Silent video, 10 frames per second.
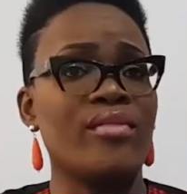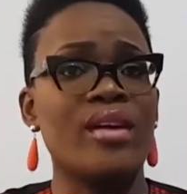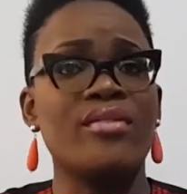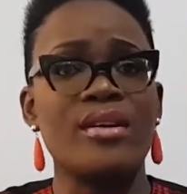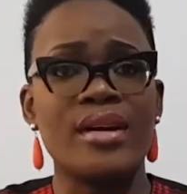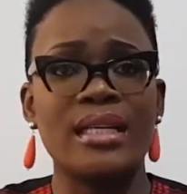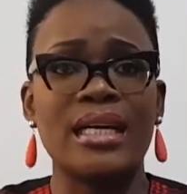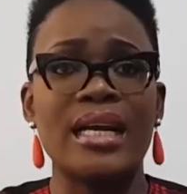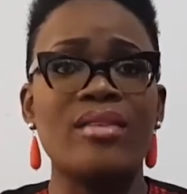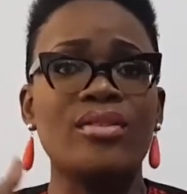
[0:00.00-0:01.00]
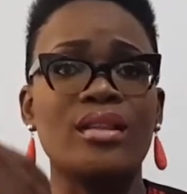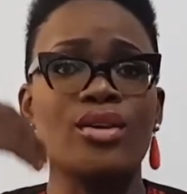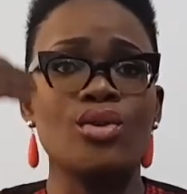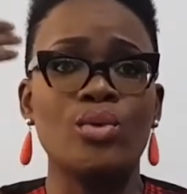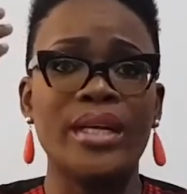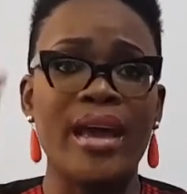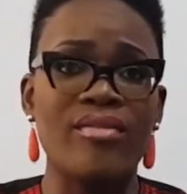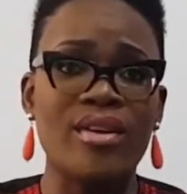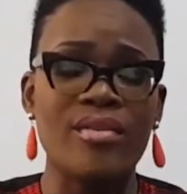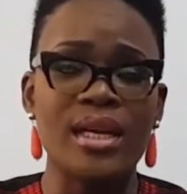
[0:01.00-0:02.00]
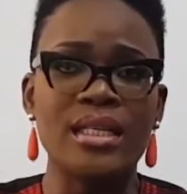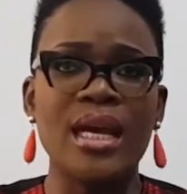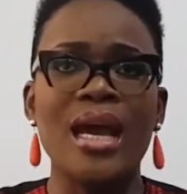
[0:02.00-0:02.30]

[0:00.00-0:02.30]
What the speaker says: ever read and everything you will ever read.